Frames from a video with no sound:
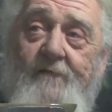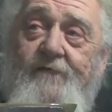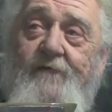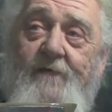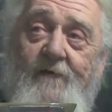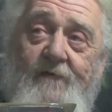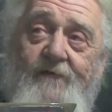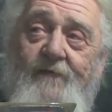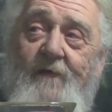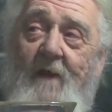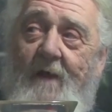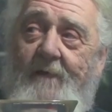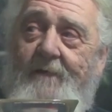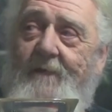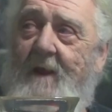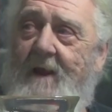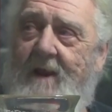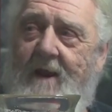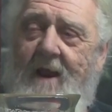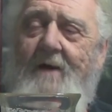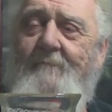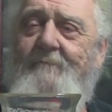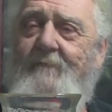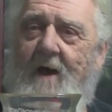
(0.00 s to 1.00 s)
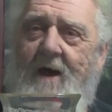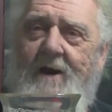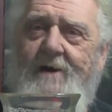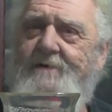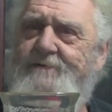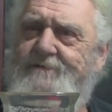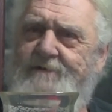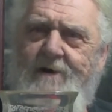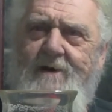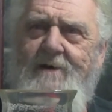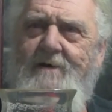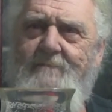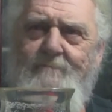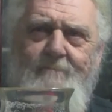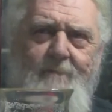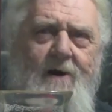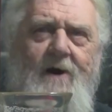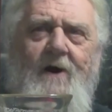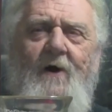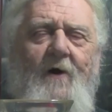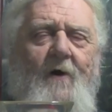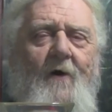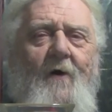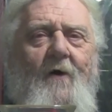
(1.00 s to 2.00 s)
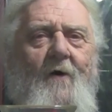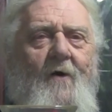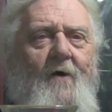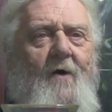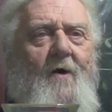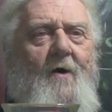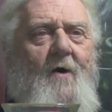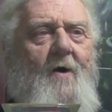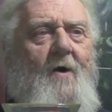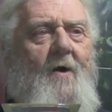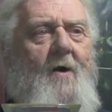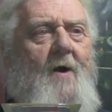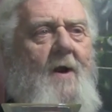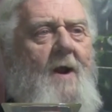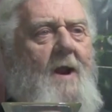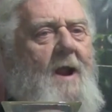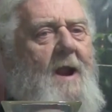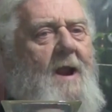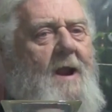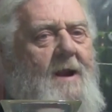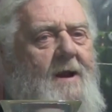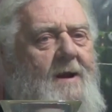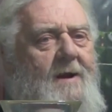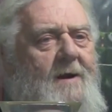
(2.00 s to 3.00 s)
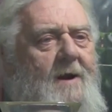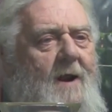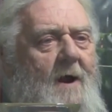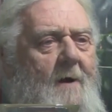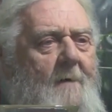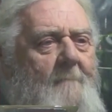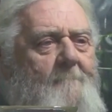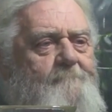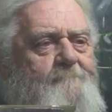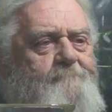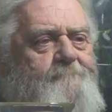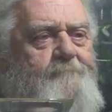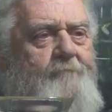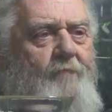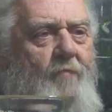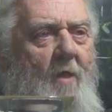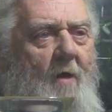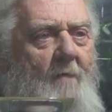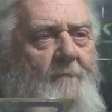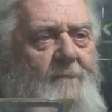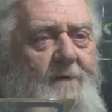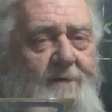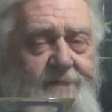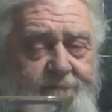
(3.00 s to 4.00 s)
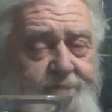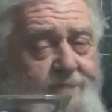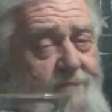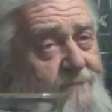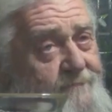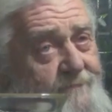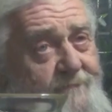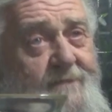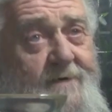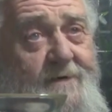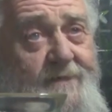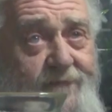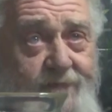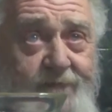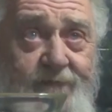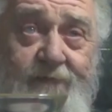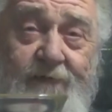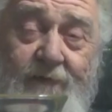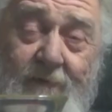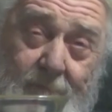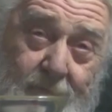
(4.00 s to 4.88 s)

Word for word: since I think I've had a tin beer. And uh, this one fits the